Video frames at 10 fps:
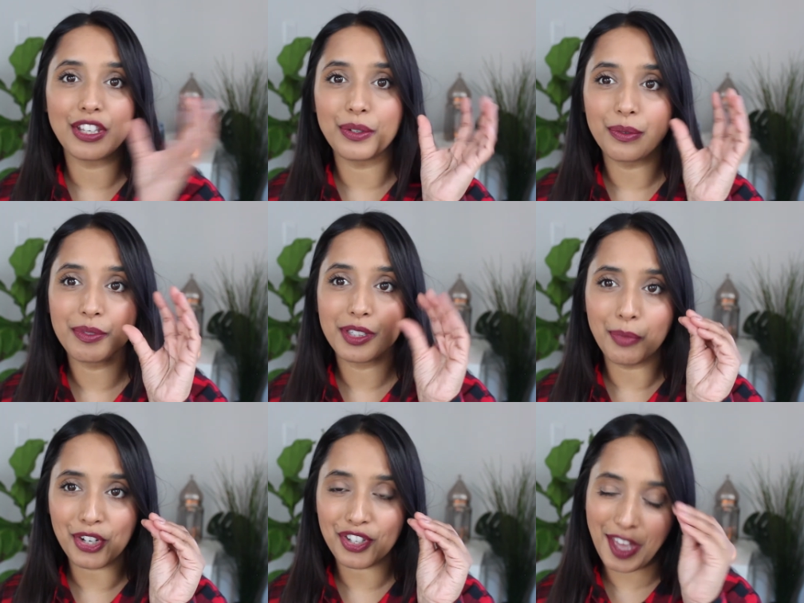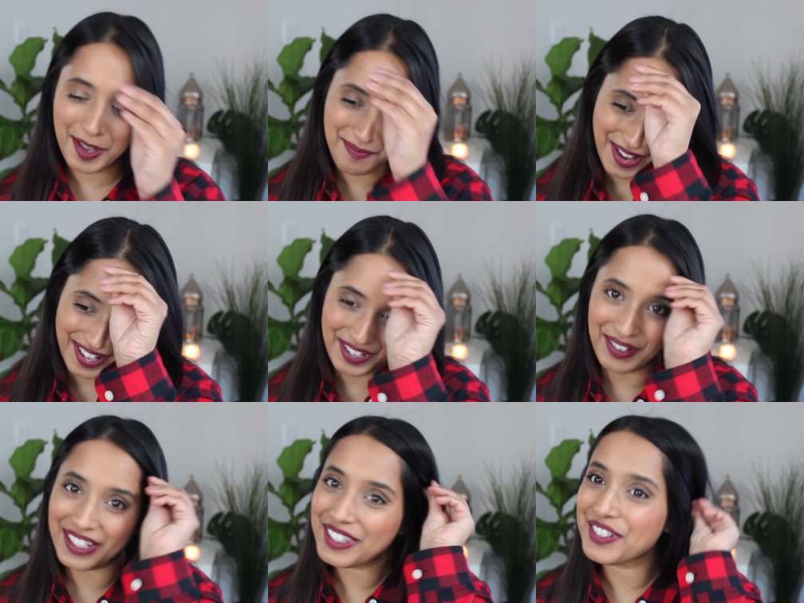and you smush them and you
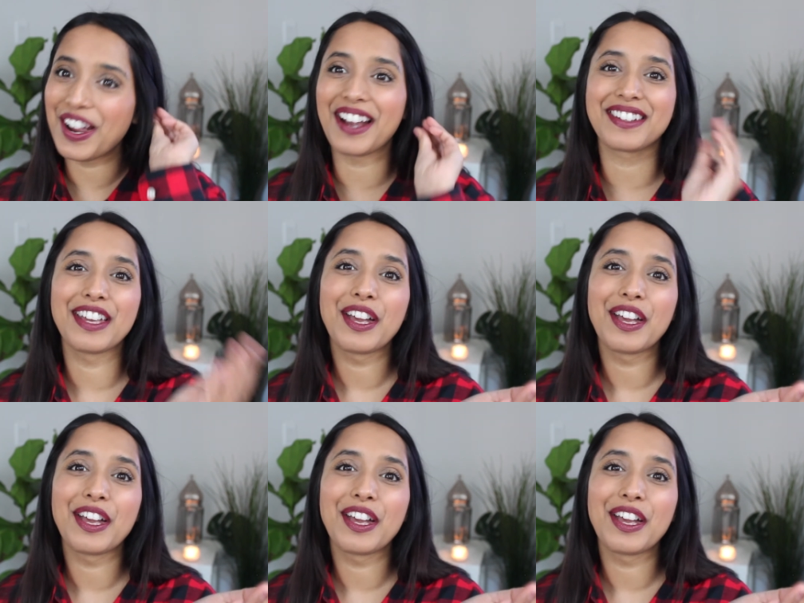extract